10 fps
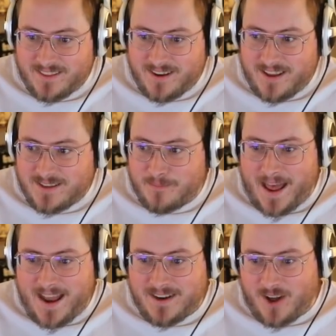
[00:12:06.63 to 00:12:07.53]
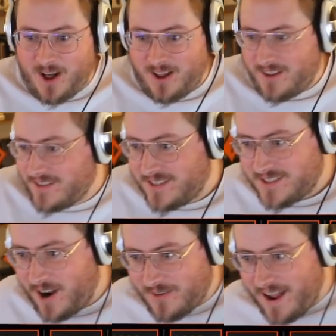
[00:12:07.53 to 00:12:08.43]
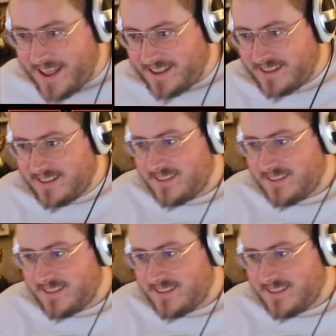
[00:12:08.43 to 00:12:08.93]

They're, it's a bad call. It's just not right.